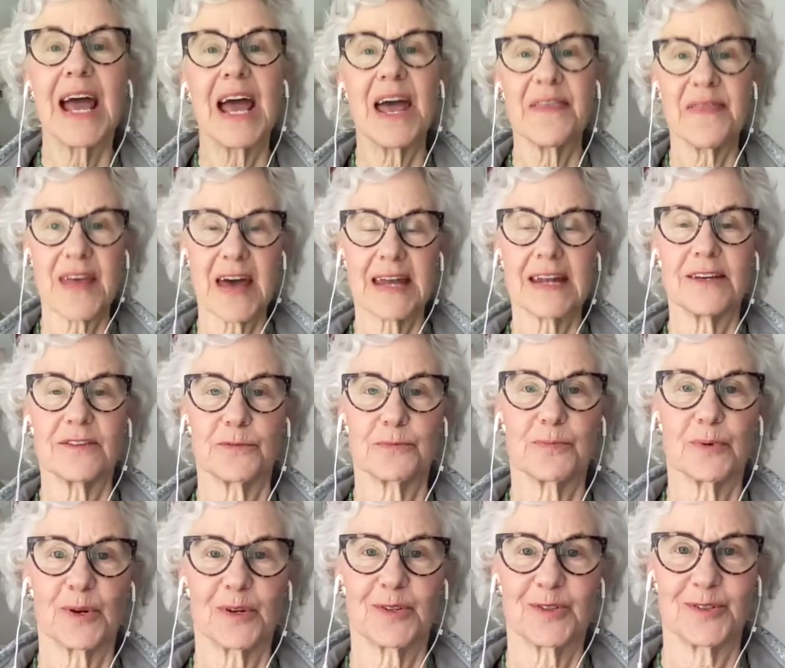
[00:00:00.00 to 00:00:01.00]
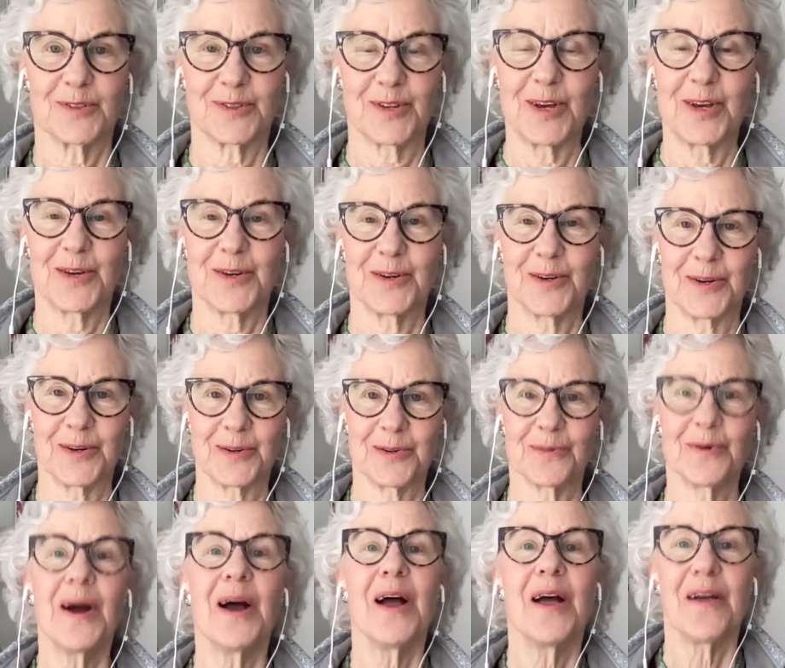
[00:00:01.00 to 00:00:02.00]
and that has brought you
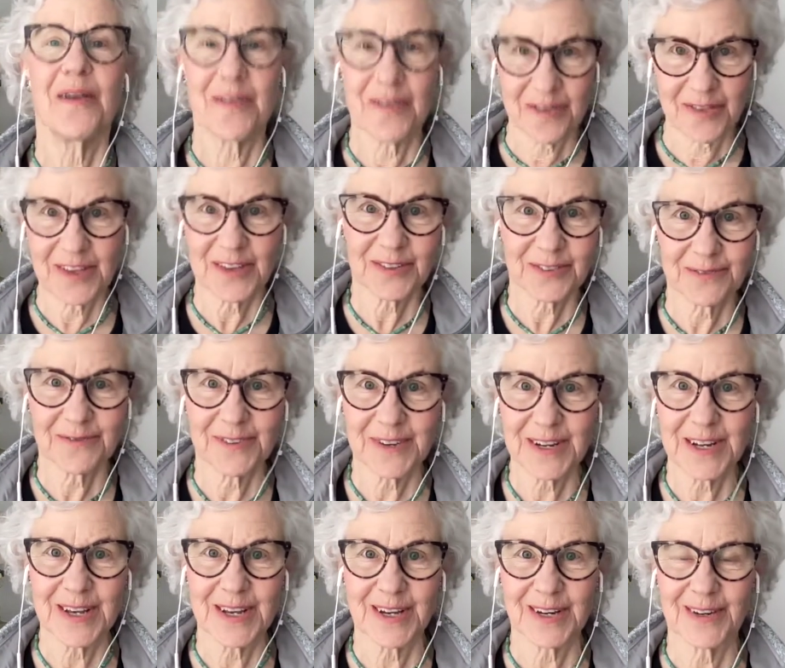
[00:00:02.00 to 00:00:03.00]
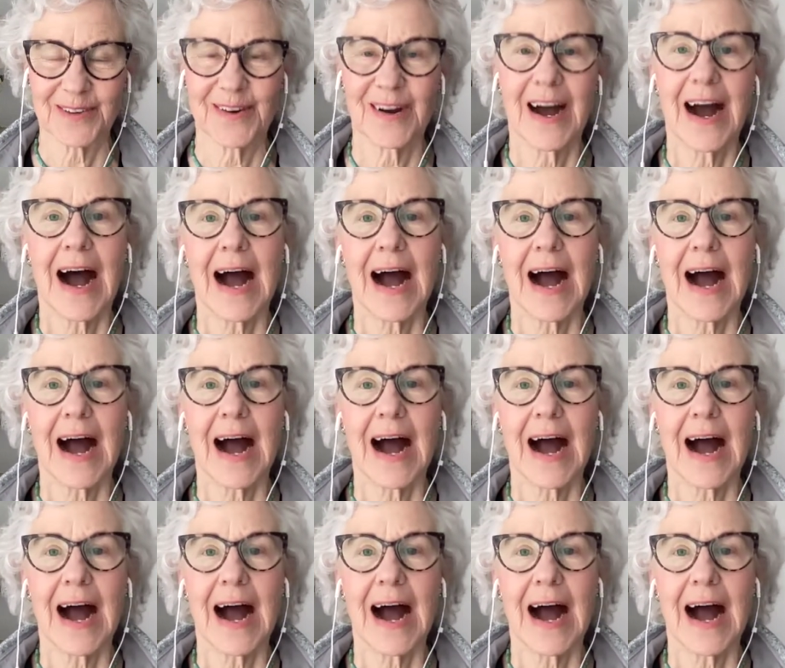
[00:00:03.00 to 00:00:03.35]
to this video.